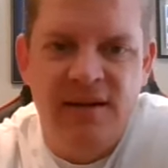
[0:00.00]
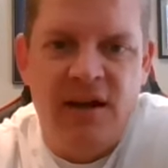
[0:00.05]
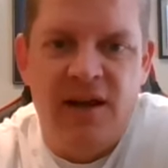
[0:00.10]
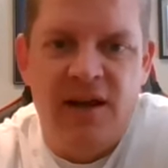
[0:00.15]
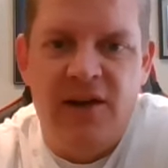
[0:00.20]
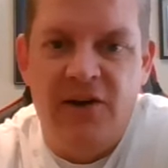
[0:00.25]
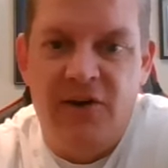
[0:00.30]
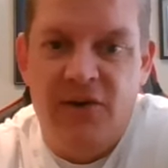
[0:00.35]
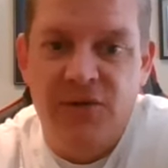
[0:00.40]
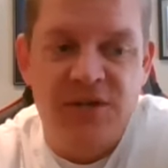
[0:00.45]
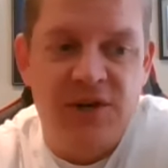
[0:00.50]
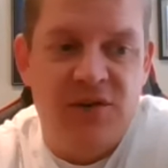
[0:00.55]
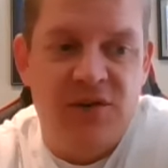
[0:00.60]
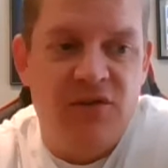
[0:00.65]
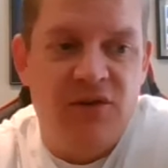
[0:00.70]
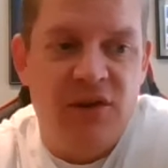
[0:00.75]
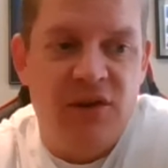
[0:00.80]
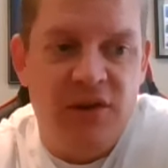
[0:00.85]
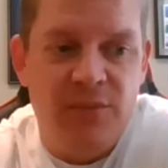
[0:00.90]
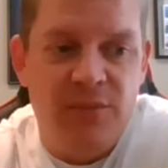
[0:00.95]
i know
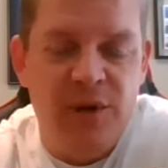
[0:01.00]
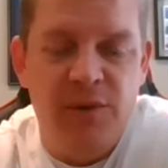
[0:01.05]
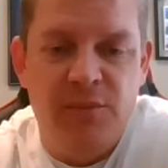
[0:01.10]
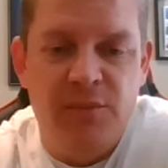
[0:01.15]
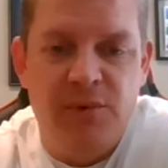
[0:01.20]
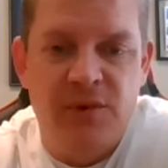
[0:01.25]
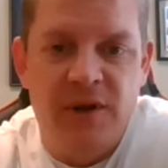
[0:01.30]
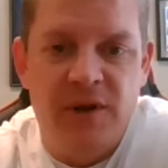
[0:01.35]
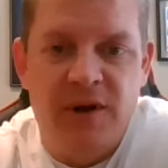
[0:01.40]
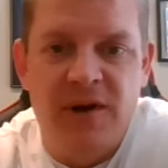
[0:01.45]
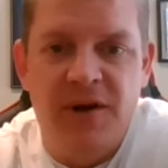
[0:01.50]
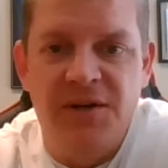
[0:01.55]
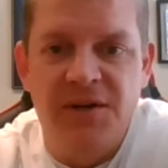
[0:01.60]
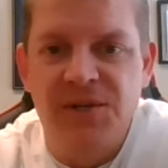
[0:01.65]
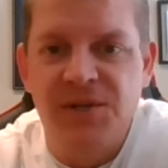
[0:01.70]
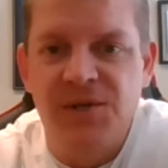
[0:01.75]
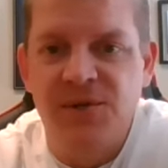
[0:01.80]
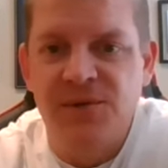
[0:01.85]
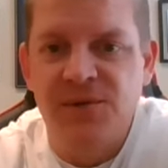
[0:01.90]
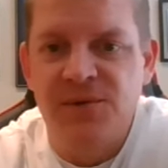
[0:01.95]
several other people that are
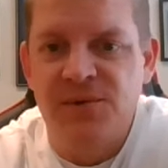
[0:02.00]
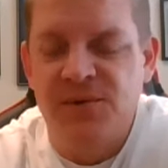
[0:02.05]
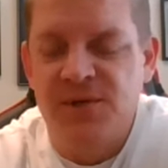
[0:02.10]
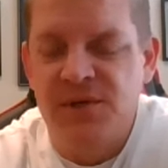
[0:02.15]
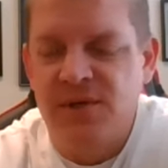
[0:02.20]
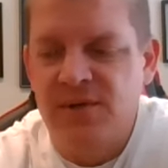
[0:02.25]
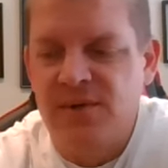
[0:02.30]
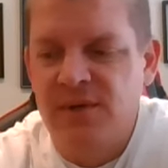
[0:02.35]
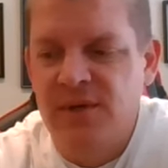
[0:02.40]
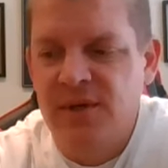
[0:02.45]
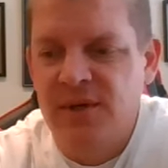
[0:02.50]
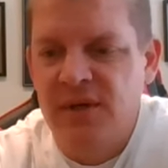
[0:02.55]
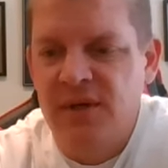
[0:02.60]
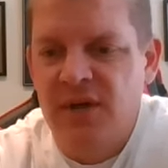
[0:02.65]
too so